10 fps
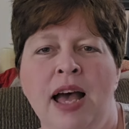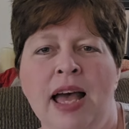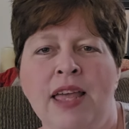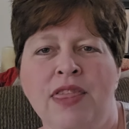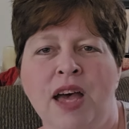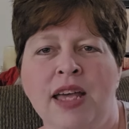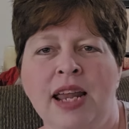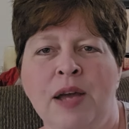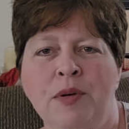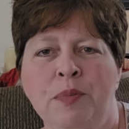I thought
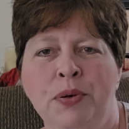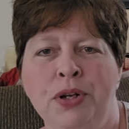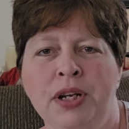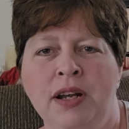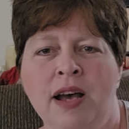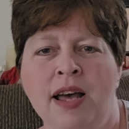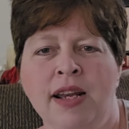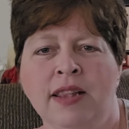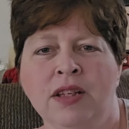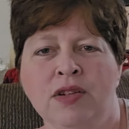I would put it on
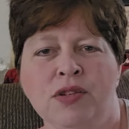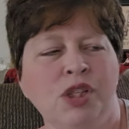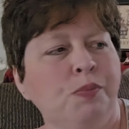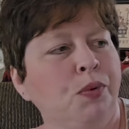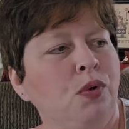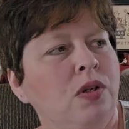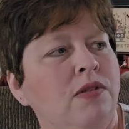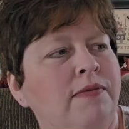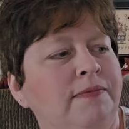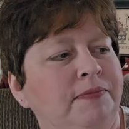a little spool.